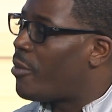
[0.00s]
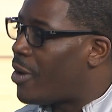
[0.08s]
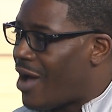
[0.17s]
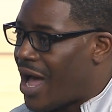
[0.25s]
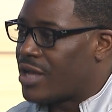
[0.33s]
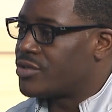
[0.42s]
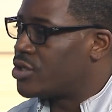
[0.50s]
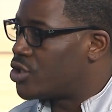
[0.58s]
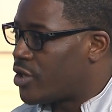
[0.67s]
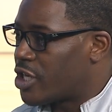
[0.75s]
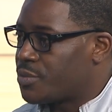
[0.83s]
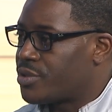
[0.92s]
about housing,
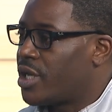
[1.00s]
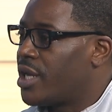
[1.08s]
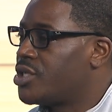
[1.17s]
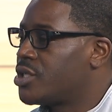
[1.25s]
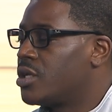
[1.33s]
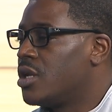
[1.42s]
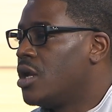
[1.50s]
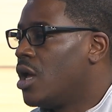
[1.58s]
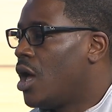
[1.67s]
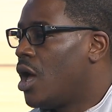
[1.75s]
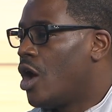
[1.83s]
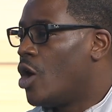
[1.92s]
transportation,
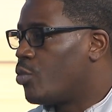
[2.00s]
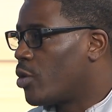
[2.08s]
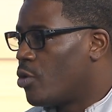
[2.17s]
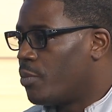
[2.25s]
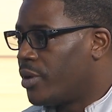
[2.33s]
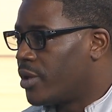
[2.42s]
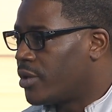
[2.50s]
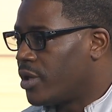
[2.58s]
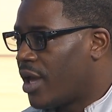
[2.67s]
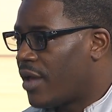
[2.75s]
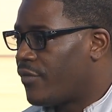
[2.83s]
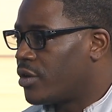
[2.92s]
uh, upward mobility. And
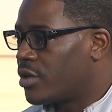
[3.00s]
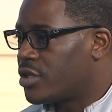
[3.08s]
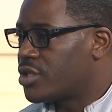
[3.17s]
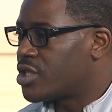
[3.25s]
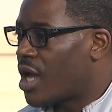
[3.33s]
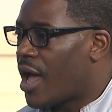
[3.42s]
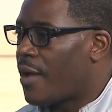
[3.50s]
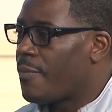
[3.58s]
we're talking about saving job.